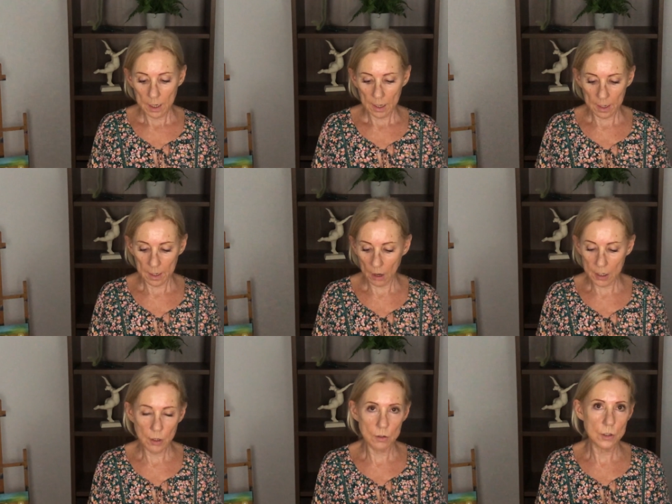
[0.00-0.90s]
I
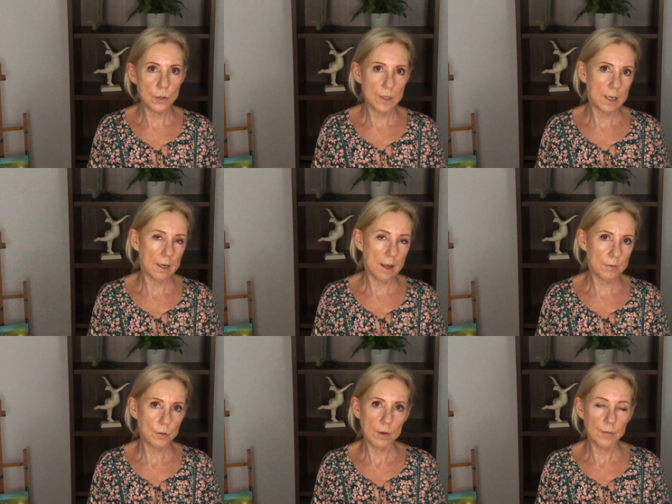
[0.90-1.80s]
don't do that
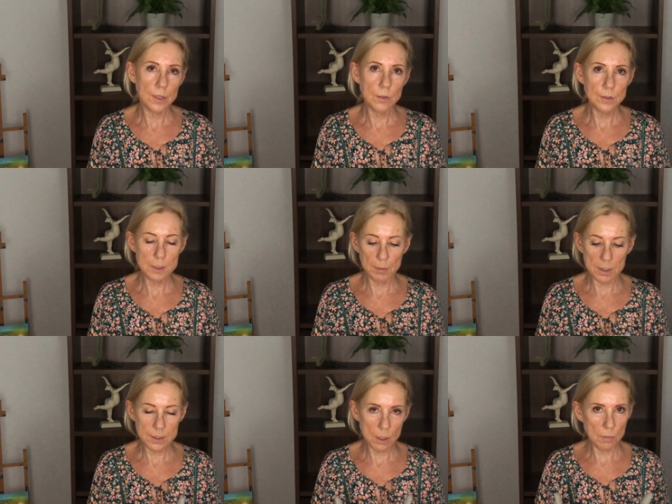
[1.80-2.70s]
after every use
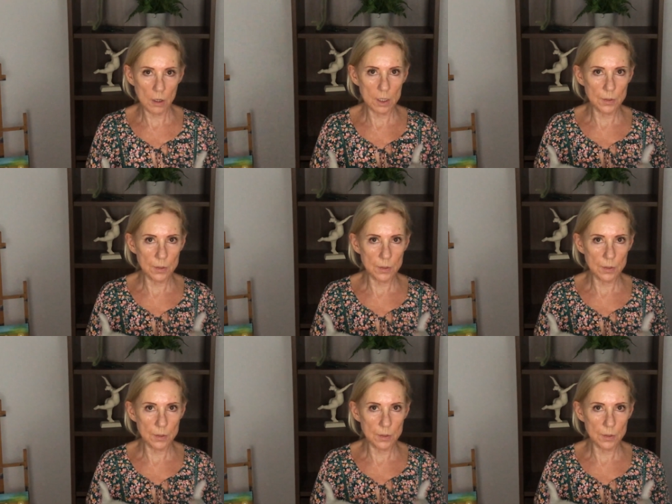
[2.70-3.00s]
because I'm only